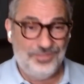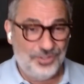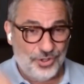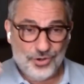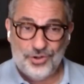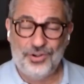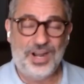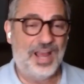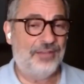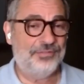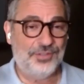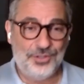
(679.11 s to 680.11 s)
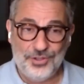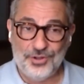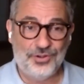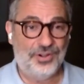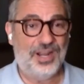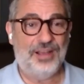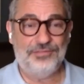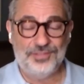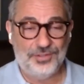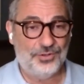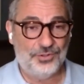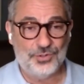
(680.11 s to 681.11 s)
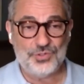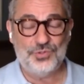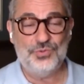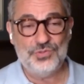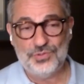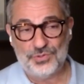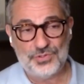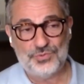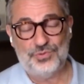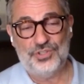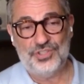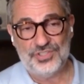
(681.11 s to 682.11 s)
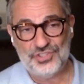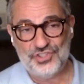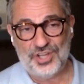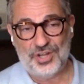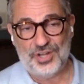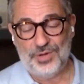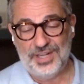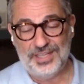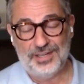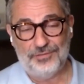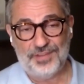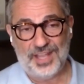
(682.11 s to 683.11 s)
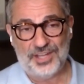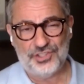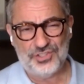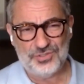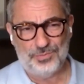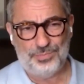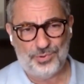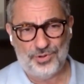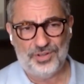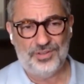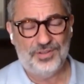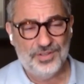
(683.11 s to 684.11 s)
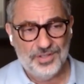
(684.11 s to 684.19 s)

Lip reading: year after year after year, those two stores were just generating enough cash to support